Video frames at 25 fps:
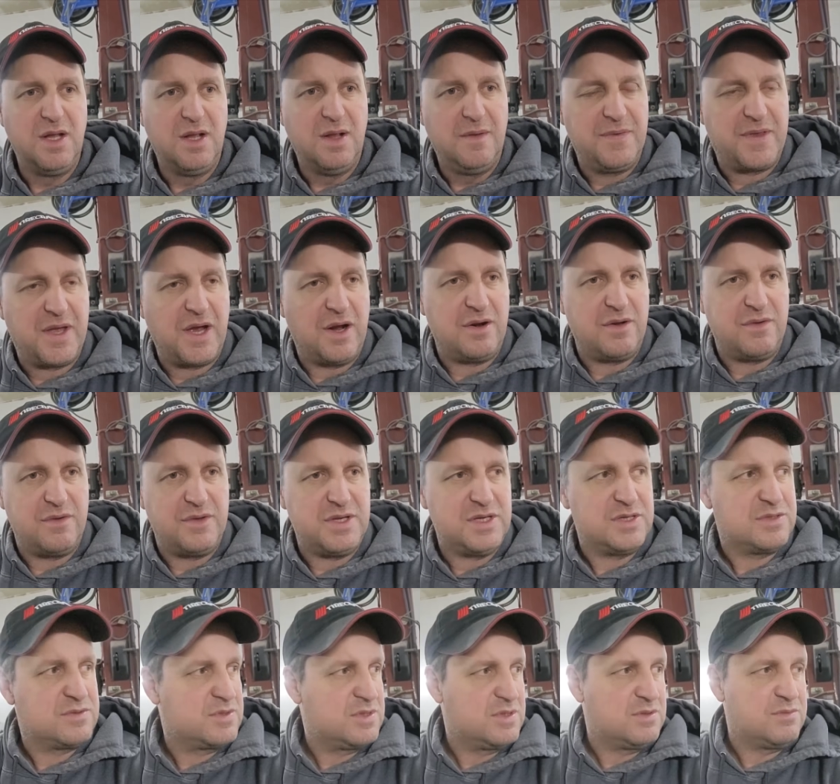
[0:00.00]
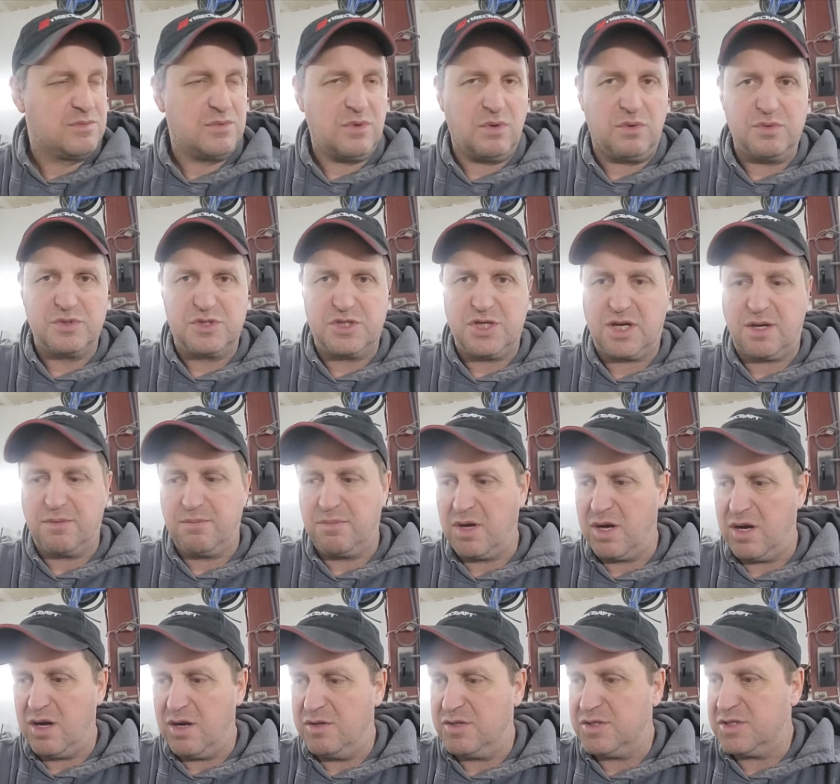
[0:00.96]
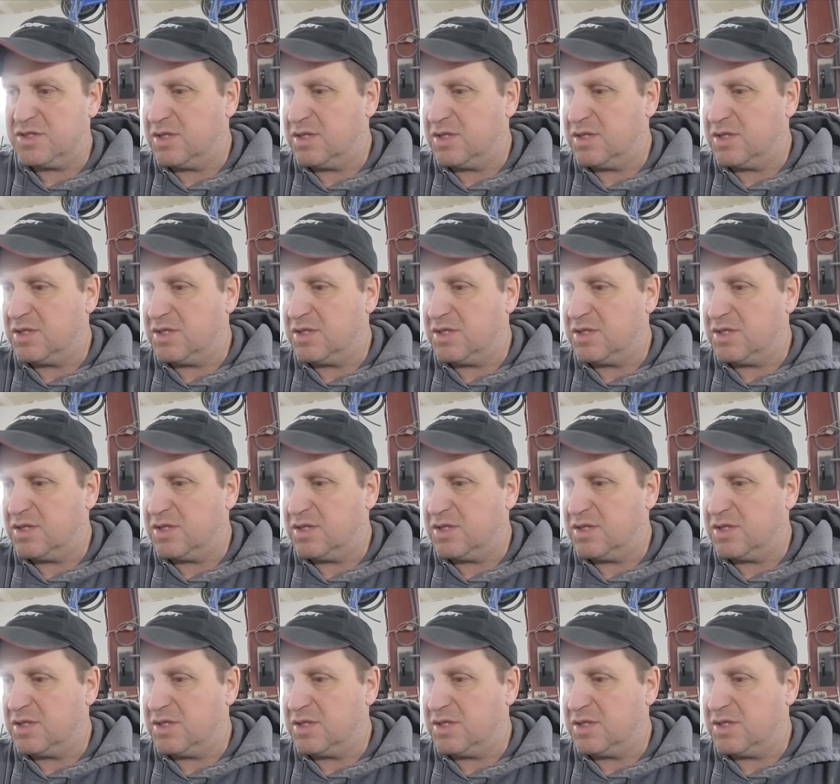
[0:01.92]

down in these old chicken barns.